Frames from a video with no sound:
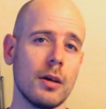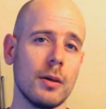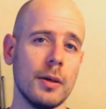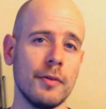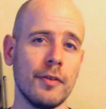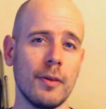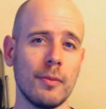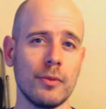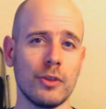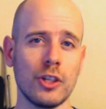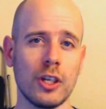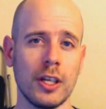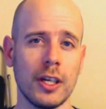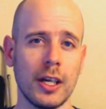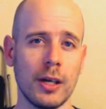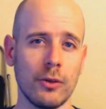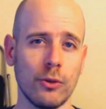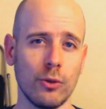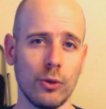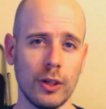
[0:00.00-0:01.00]
If I'm
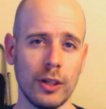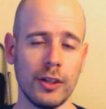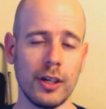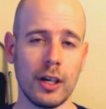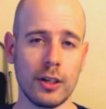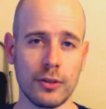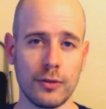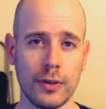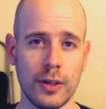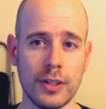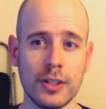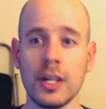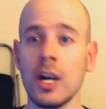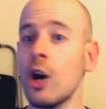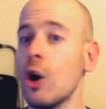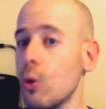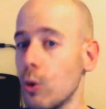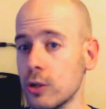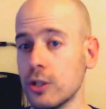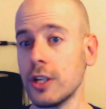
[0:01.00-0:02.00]
shelling out $20 for this,
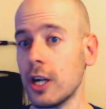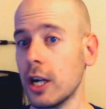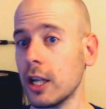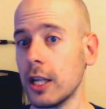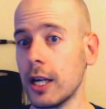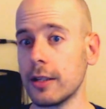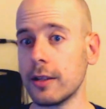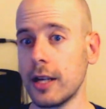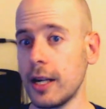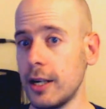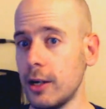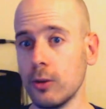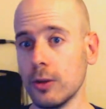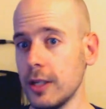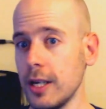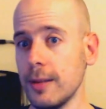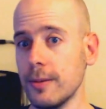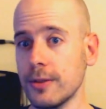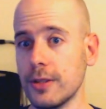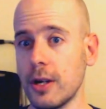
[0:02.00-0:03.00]
which is not a lot. I know
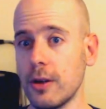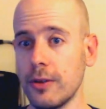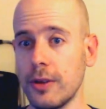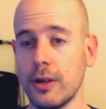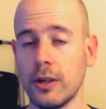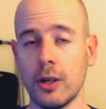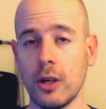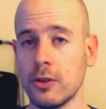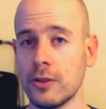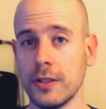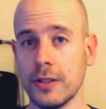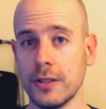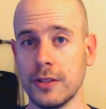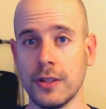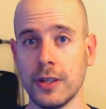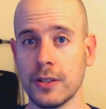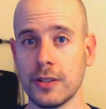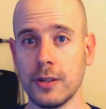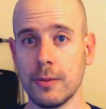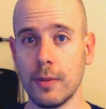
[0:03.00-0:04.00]
games out there costing
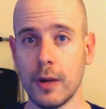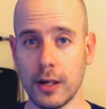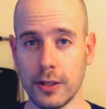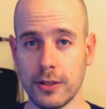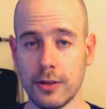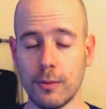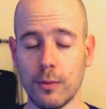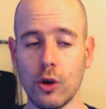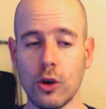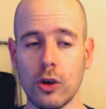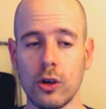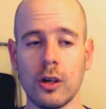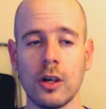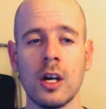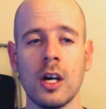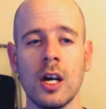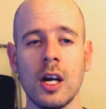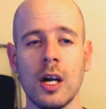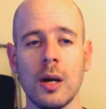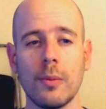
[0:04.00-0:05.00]
60 bucks or more,
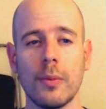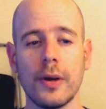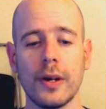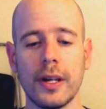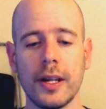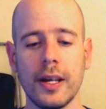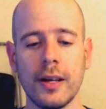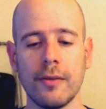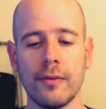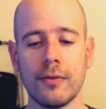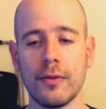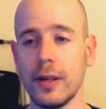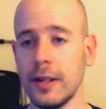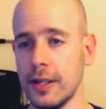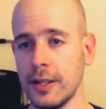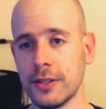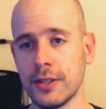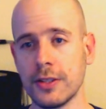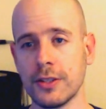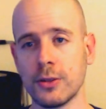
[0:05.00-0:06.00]
but
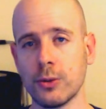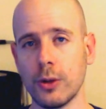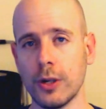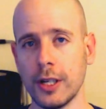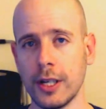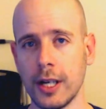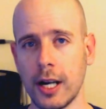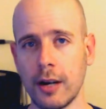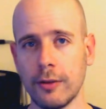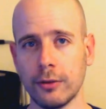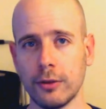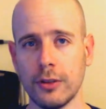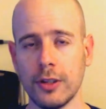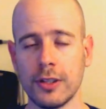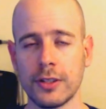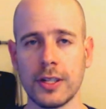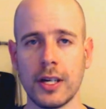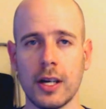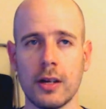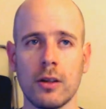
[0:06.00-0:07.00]
and this is 20 after
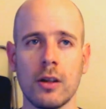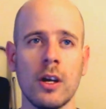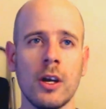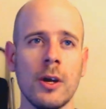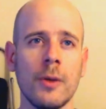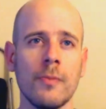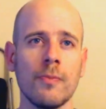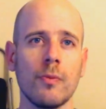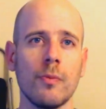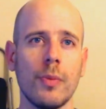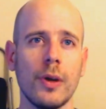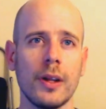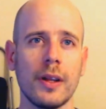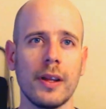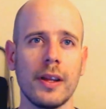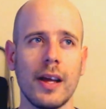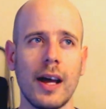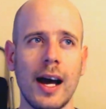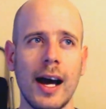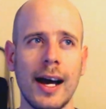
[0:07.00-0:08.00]
discount,
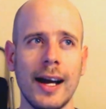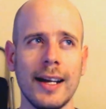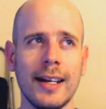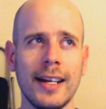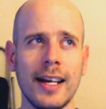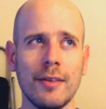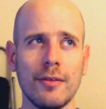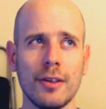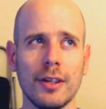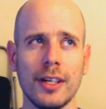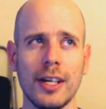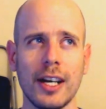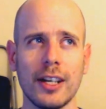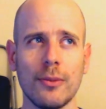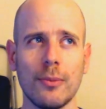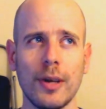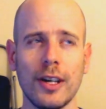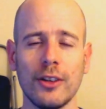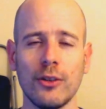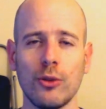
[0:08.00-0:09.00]
but I never
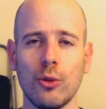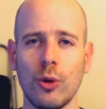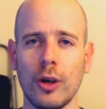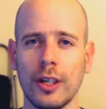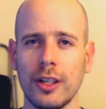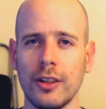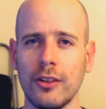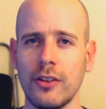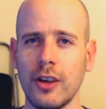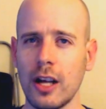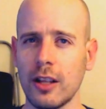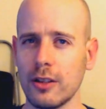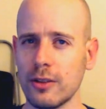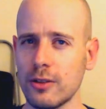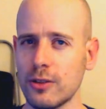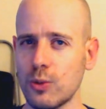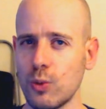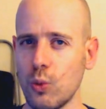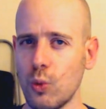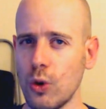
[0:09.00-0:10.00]
got my
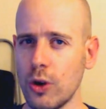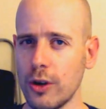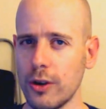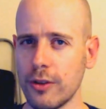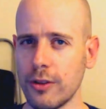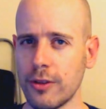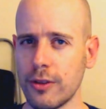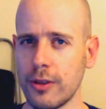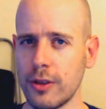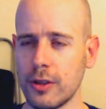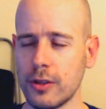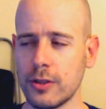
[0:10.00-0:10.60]
$20 worth.